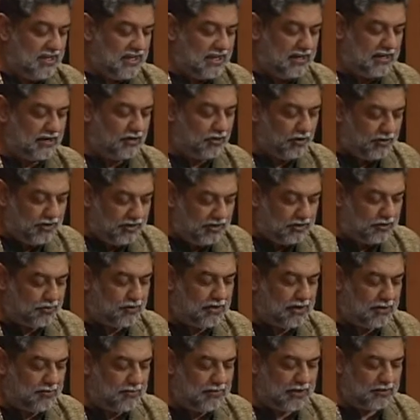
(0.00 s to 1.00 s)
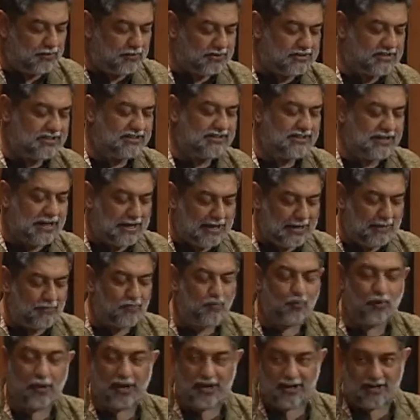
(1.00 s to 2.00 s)
And according to him, it was a
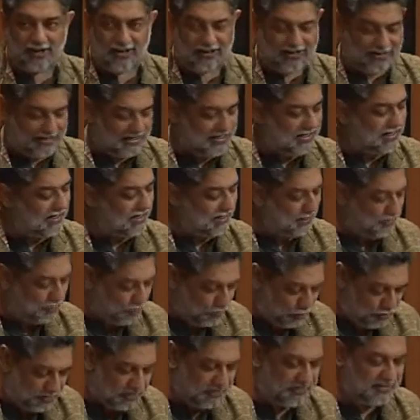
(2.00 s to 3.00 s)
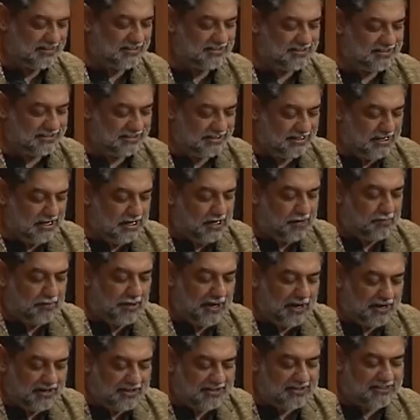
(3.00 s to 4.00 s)
time when, and I quote this,
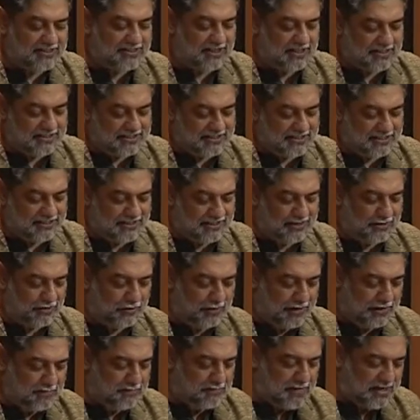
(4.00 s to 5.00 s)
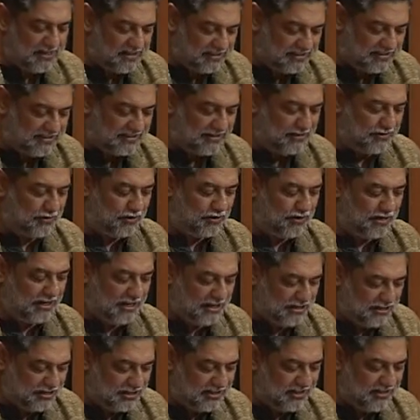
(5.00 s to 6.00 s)
parents considered only medicine or
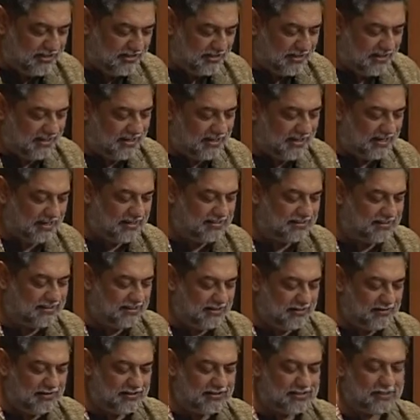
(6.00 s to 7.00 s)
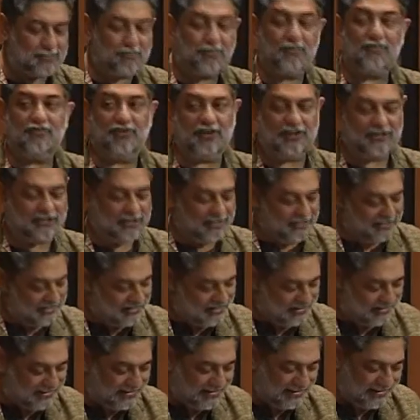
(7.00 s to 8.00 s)
engineering as serious
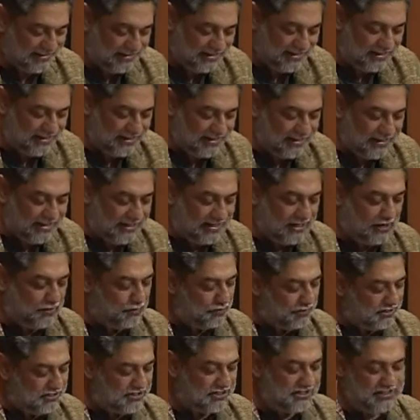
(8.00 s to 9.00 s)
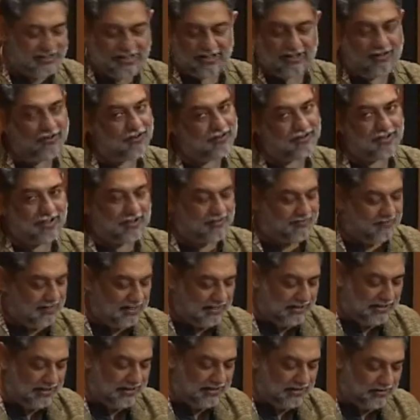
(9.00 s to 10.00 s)
professions, in which he did not have
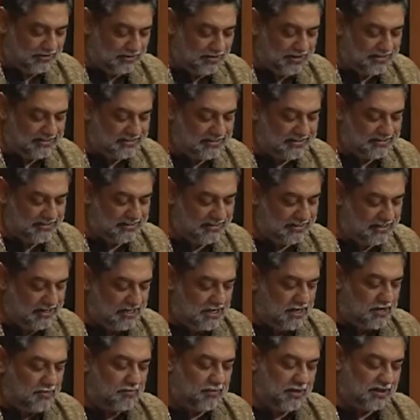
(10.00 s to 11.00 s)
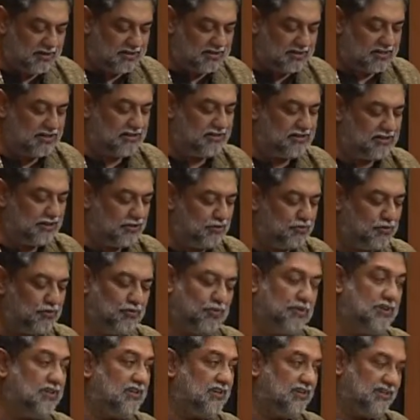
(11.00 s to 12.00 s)
any interest, but
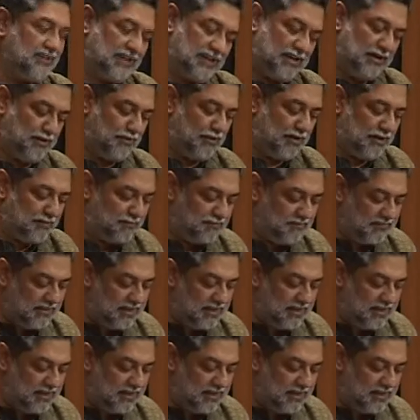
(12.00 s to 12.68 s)
continued with it anyway.